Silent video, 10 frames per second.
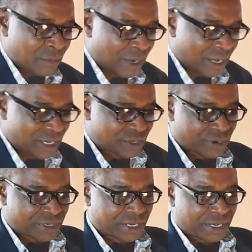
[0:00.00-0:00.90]
By
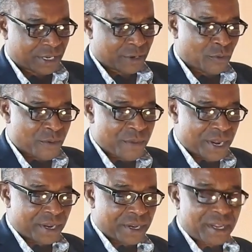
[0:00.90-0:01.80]
accuracy, we
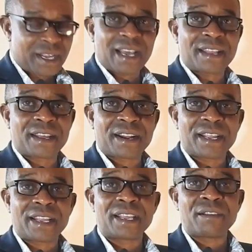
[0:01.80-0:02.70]
mean
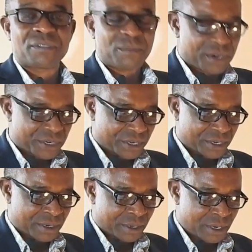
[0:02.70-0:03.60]
gathering
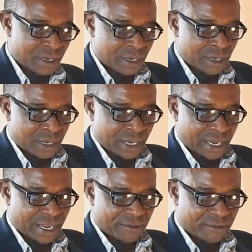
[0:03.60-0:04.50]
information
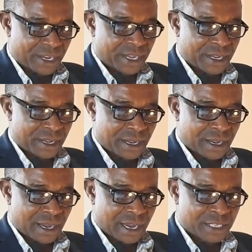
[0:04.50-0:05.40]
carefully
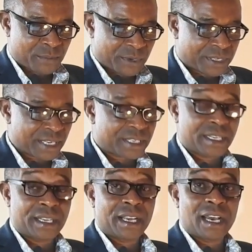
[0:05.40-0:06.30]
as
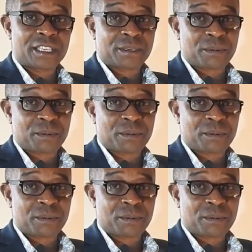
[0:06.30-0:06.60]
precisely as